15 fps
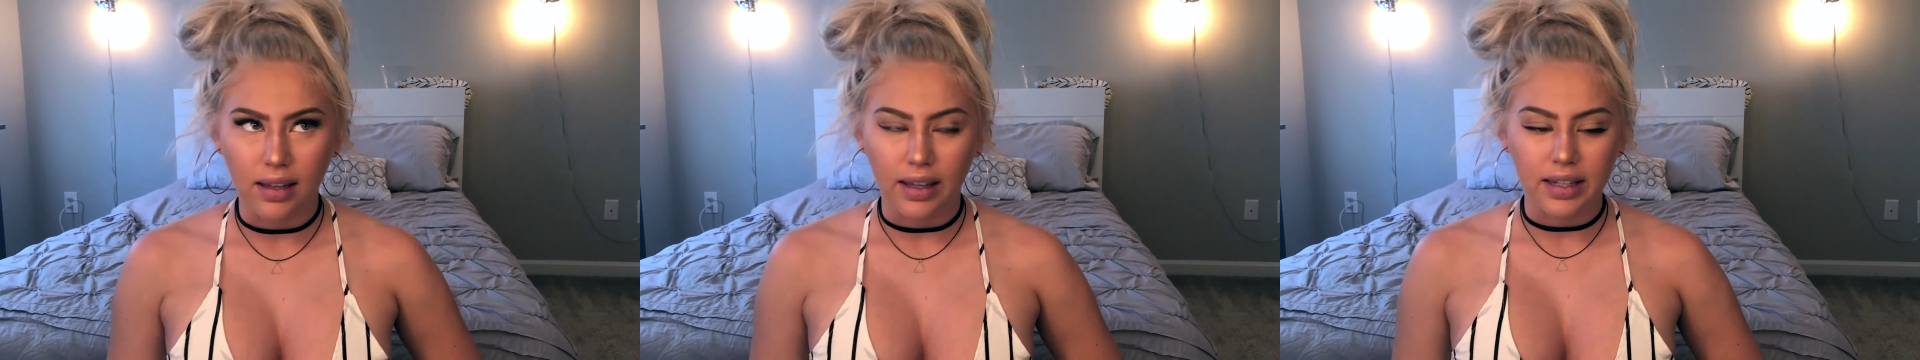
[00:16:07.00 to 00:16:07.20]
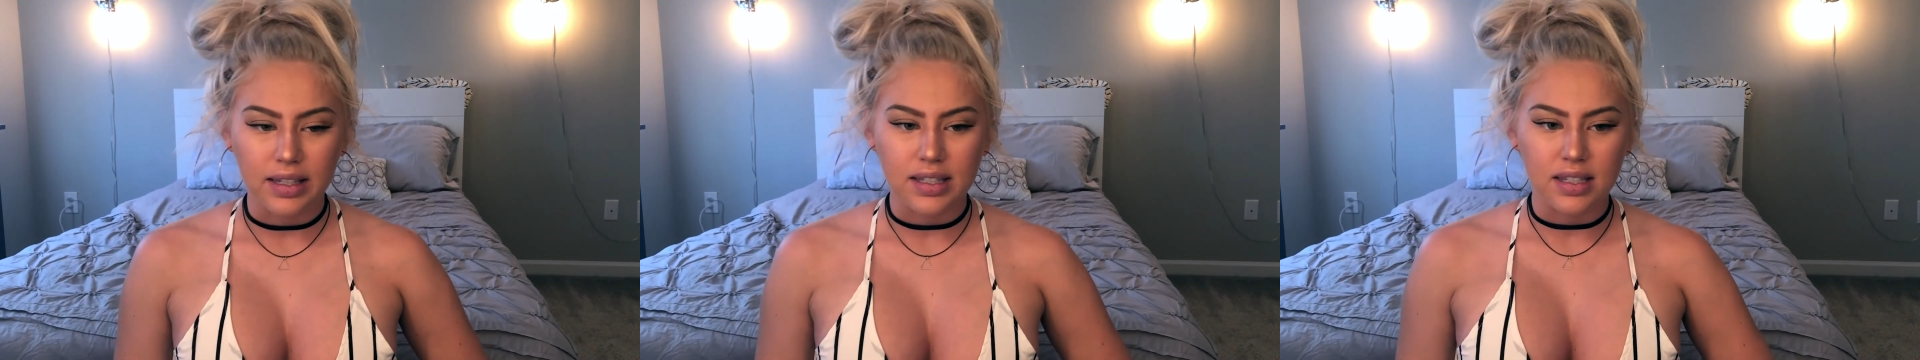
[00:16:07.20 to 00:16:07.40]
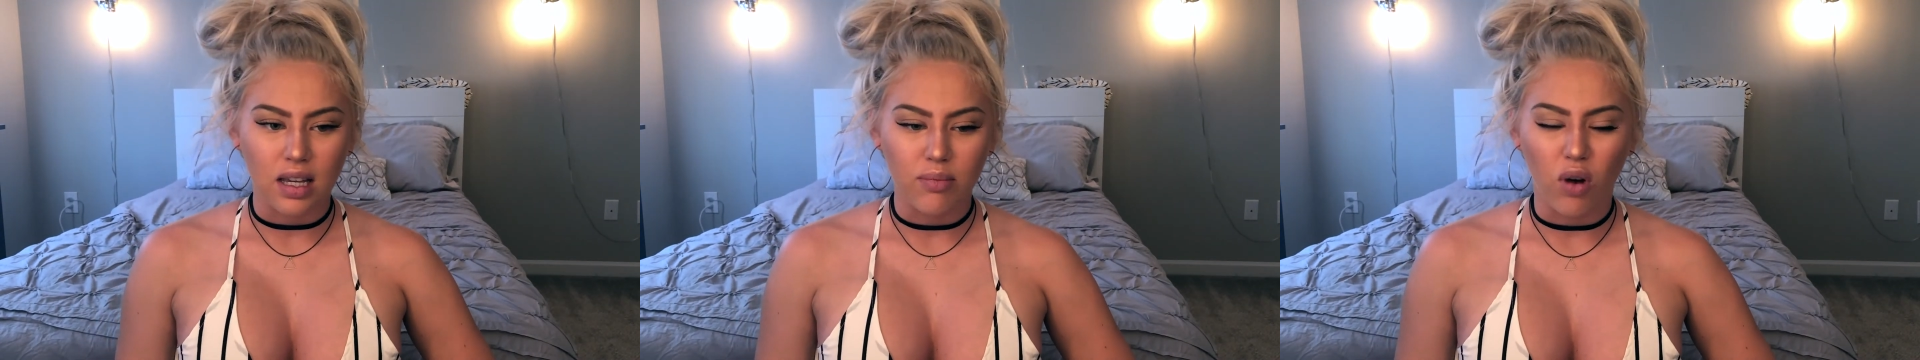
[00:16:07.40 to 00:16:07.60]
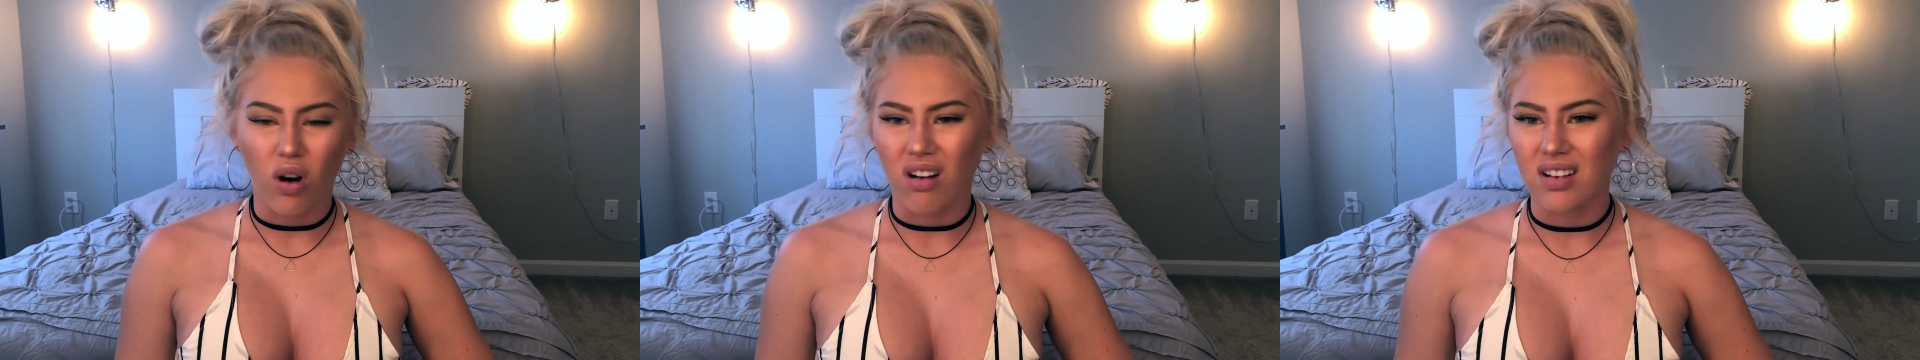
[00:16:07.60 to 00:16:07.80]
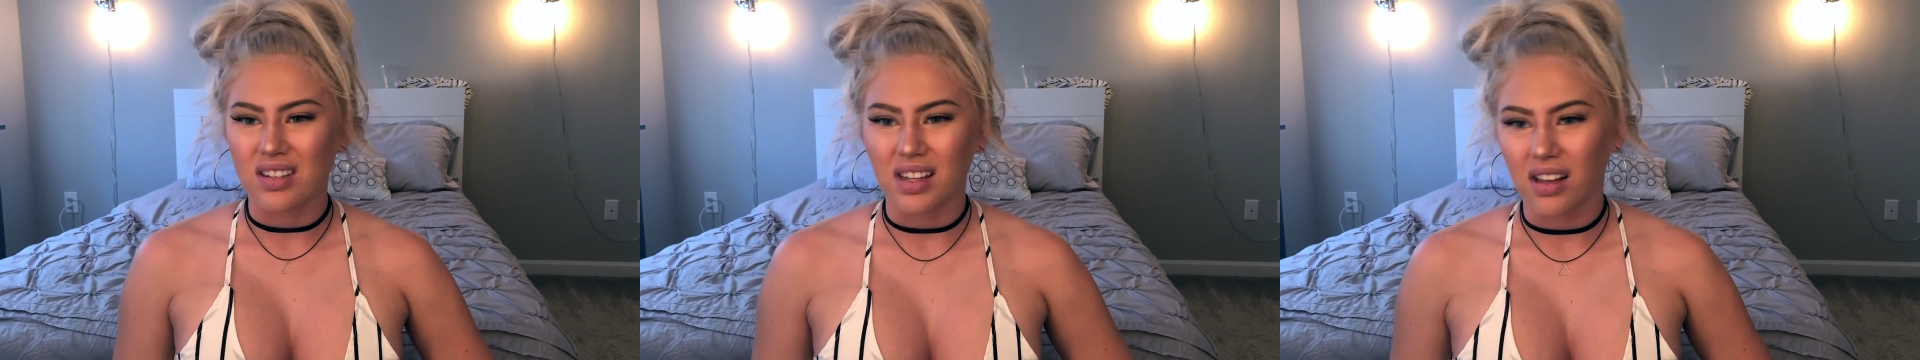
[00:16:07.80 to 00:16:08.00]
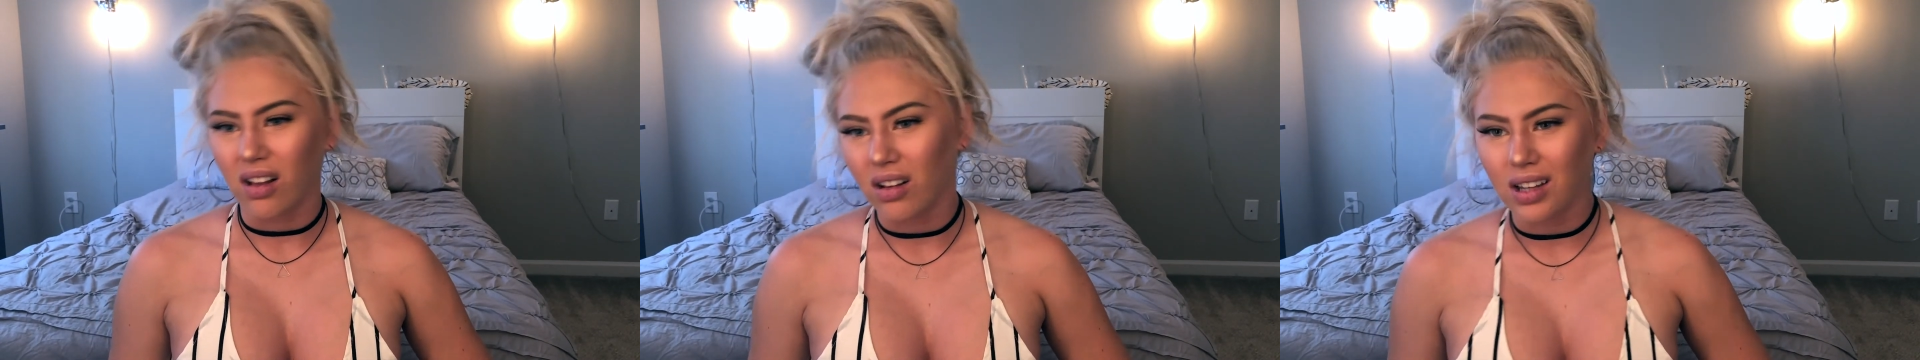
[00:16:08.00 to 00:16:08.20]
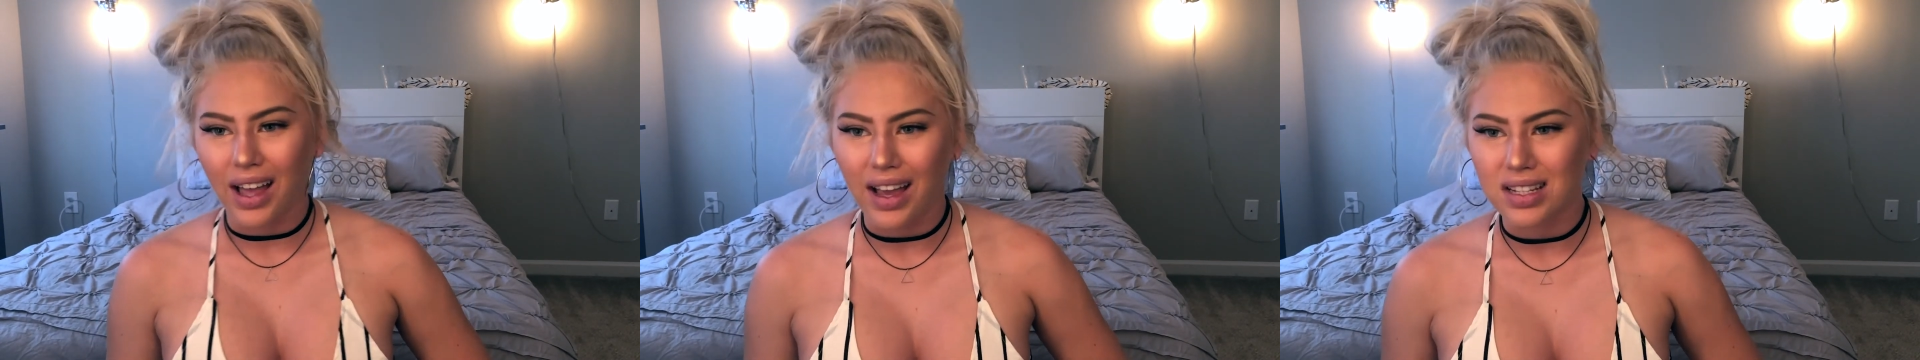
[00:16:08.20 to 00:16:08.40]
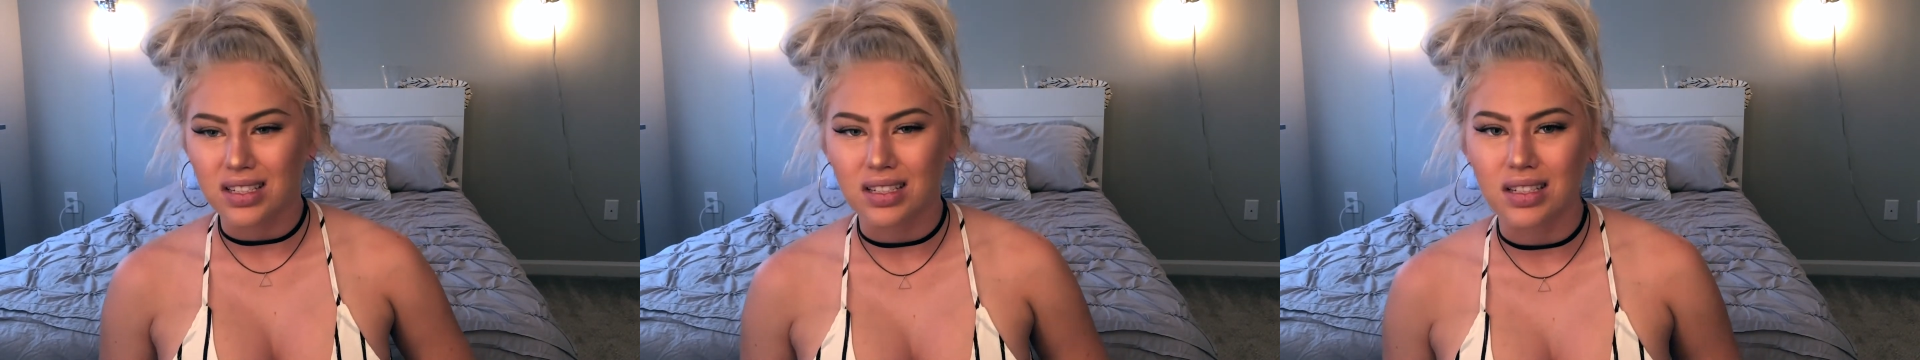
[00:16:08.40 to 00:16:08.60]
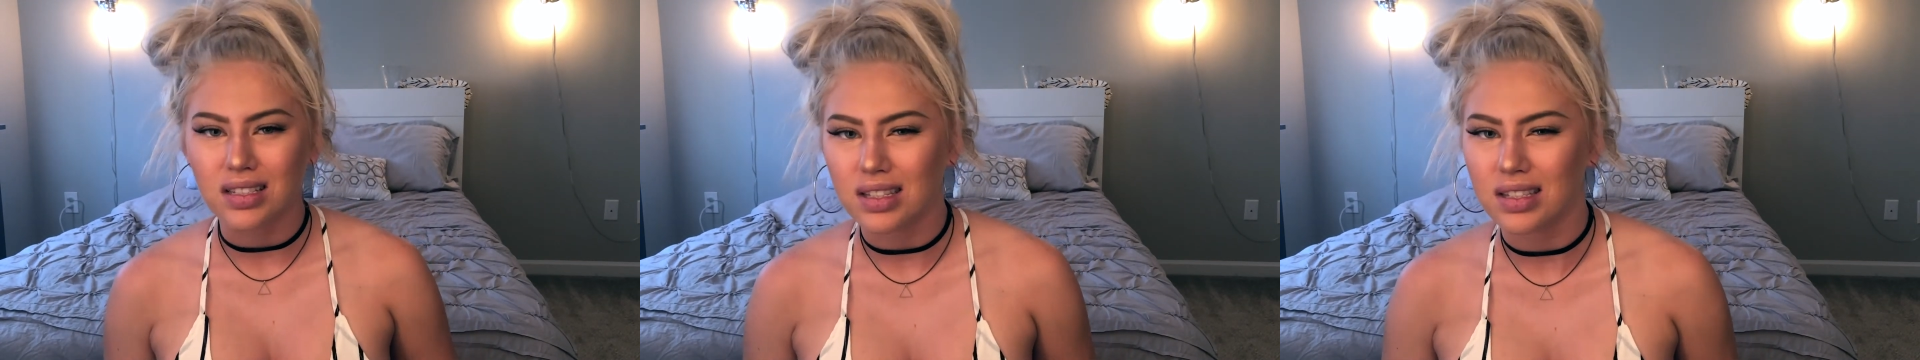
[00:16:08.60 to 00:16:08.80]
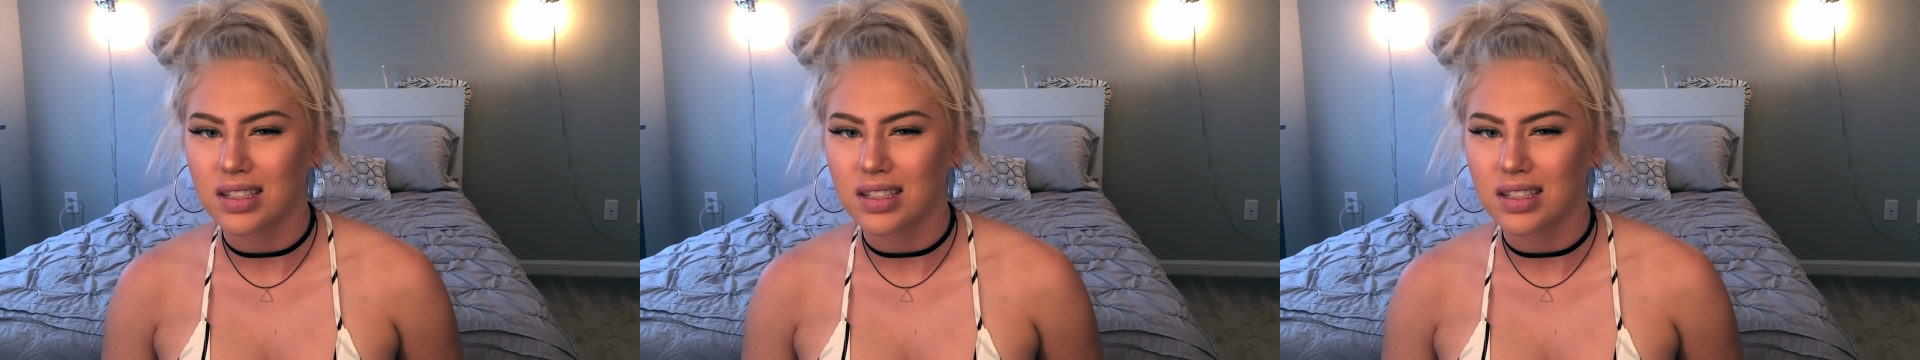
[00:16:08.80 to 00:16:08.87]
like some Ardell lashes